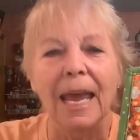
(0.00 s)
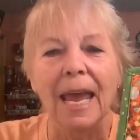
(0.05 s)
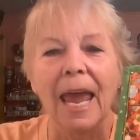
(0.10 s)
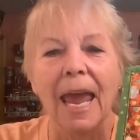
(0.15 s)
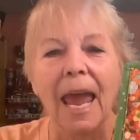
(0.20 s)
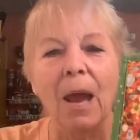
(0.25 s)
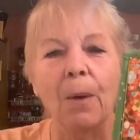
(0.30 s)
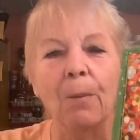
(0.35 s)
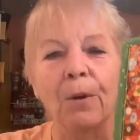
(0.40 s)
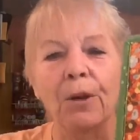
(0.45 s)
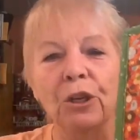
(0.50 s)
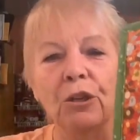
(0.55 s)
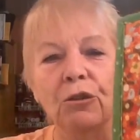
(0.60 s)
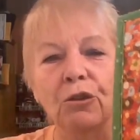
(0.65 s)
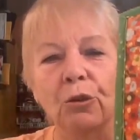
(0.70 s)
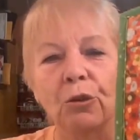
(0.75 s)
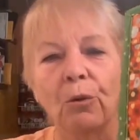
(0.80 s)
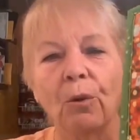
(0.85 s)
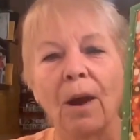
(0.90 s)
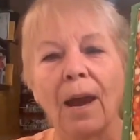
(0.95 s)
And when you
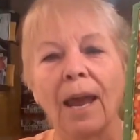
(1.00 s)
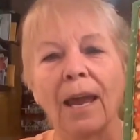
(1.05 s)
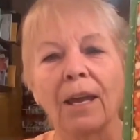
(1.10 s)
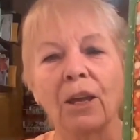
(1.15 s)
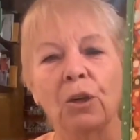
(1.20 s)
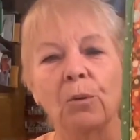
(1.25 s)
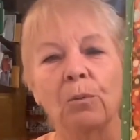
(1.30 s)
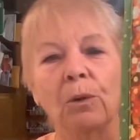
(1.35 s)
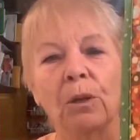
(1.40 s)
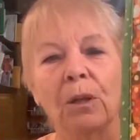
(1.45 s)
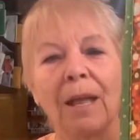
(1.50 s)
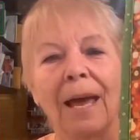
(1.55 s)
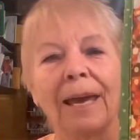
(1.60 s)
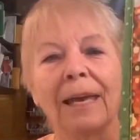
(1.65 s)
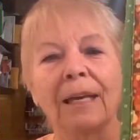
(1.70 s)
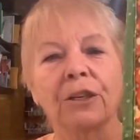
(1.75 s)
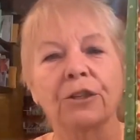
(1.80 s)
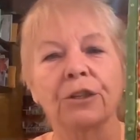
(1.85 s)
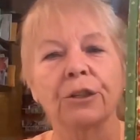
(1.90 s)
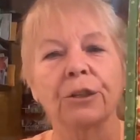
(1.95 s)
try it, you will like
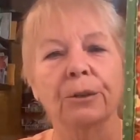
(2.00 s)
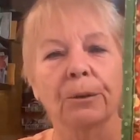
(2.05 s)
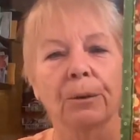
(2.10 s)
it too.